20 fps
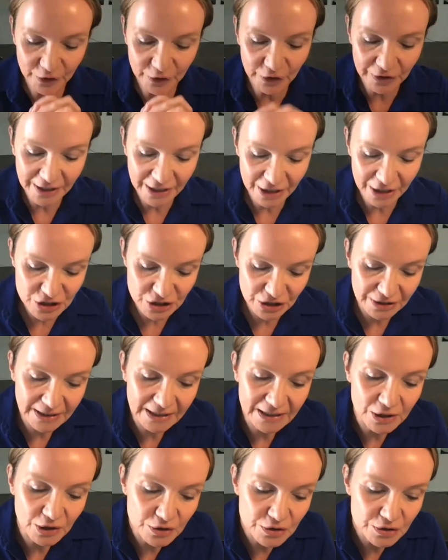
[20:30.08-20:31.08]
connection
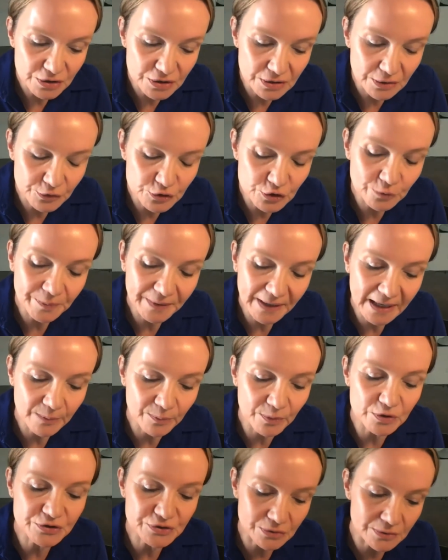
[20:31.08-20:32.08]
and to be
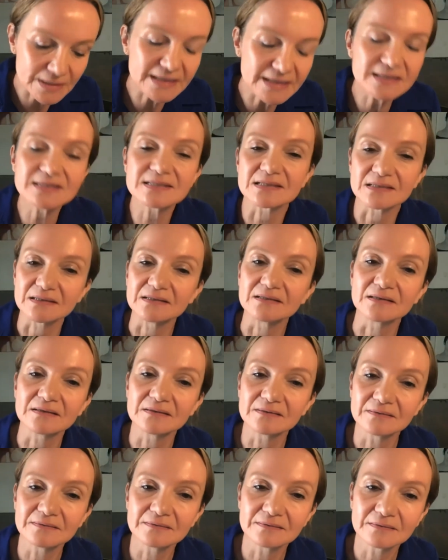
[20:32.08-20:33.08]
able to listen
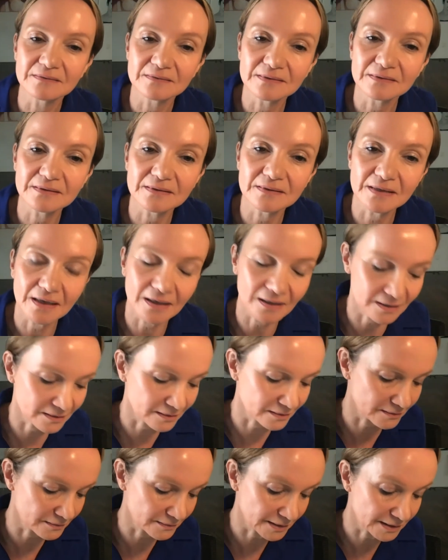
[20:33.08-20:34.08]

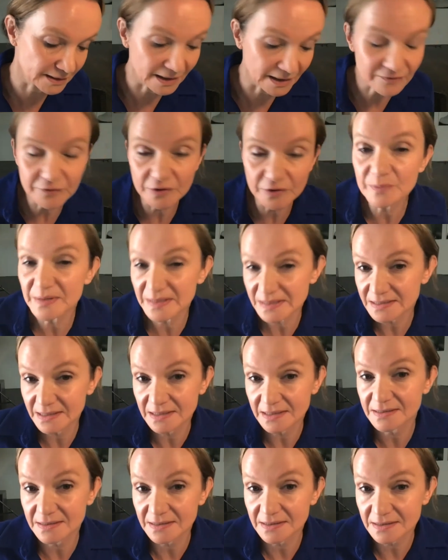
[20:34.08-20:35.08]
in every
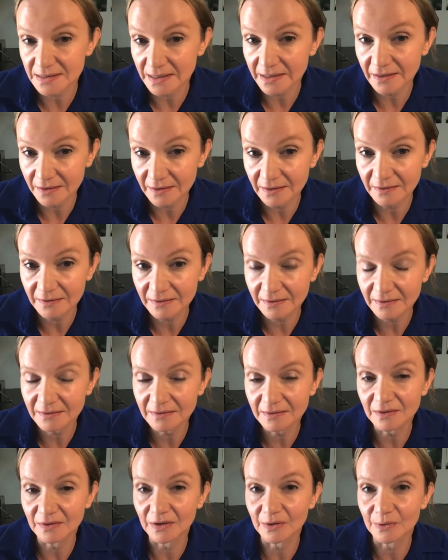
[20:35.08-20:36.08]
businesses, I think,
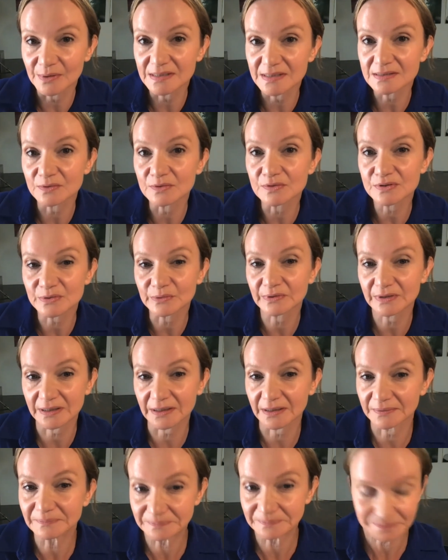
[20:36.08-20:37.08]
is also
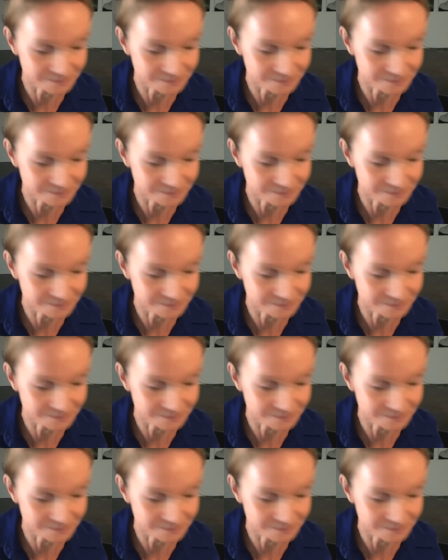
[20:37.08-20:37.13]
key.